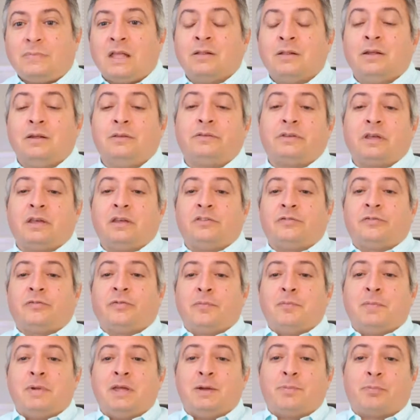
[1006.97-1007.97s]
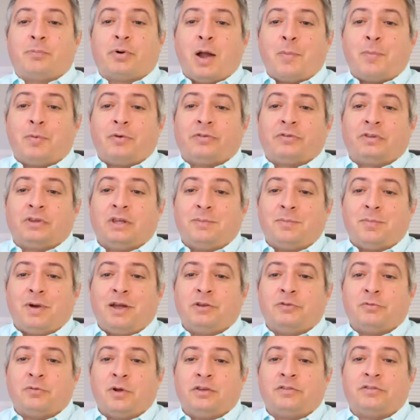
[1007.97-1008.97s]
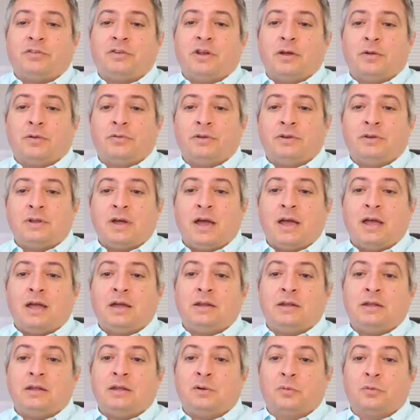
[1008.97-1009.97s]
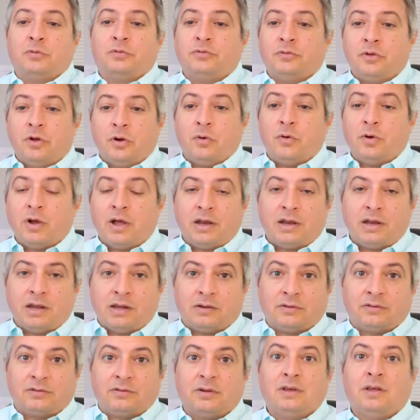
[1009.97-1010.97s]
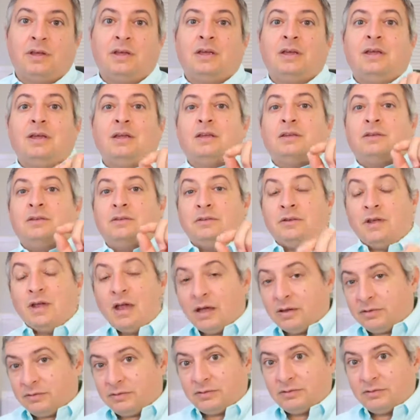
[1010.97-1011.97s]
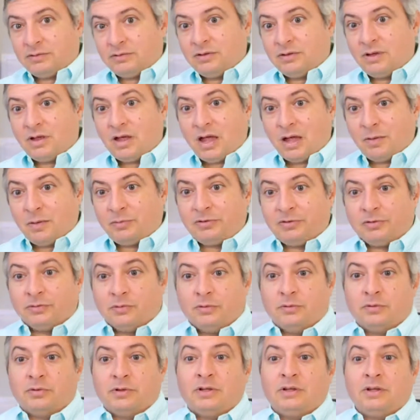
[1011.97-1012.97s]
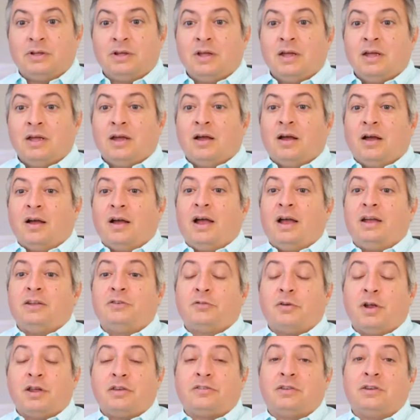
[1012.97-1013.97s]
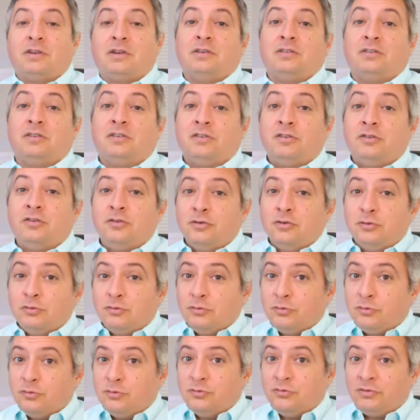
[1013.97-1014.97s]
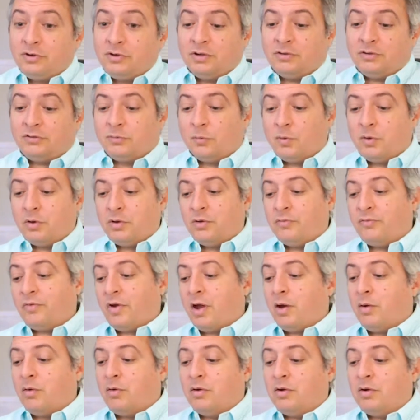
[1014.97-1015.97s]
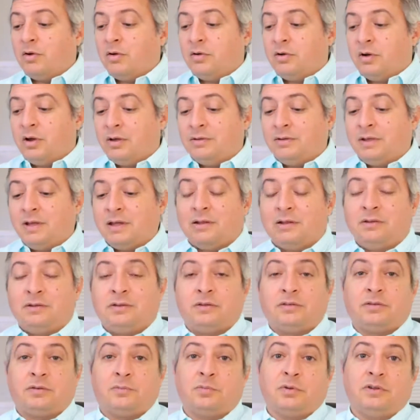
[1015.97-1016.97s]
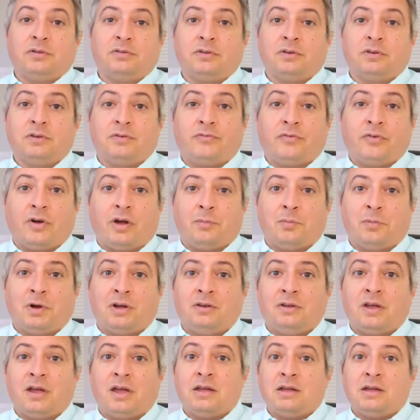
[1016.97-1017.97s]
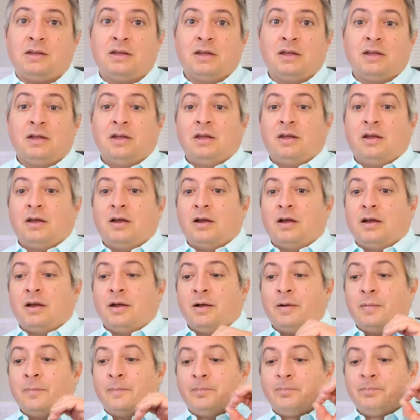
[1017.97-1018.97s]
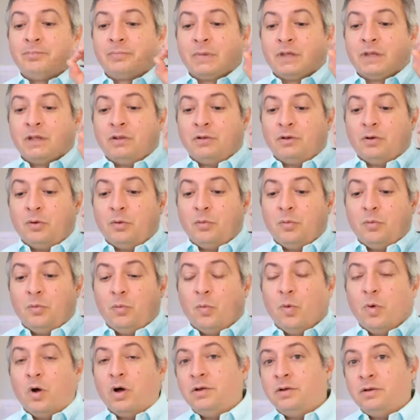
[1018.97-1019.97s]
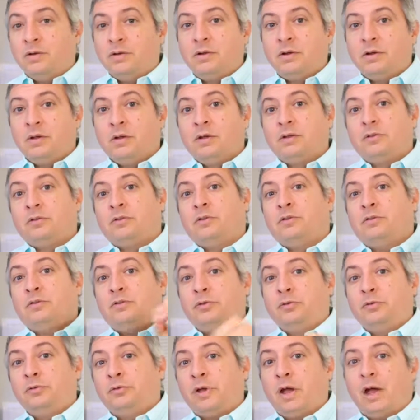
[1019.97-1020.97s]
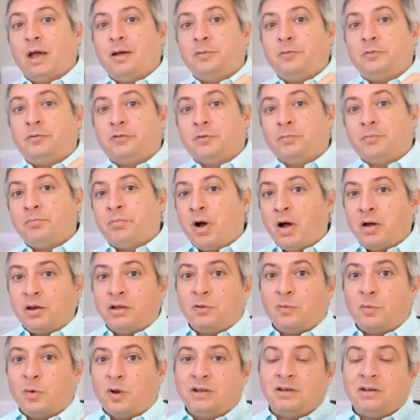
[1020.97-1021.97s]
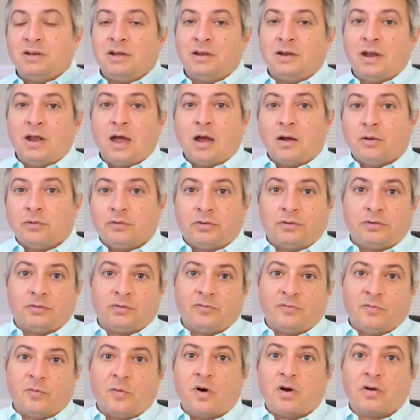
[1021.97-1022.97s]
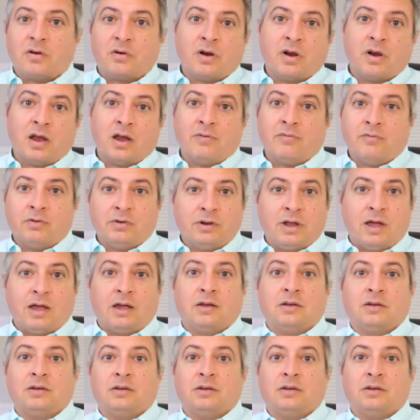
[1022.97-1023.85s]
Lynn says, for me, proper sleep, hydration, healthy diet equals no headaches. Yes, absolutely. Hydration is huge. It's one of our daily disciplines in Define My Day. You know, 1 to 2 times your body weight in ounces of water every day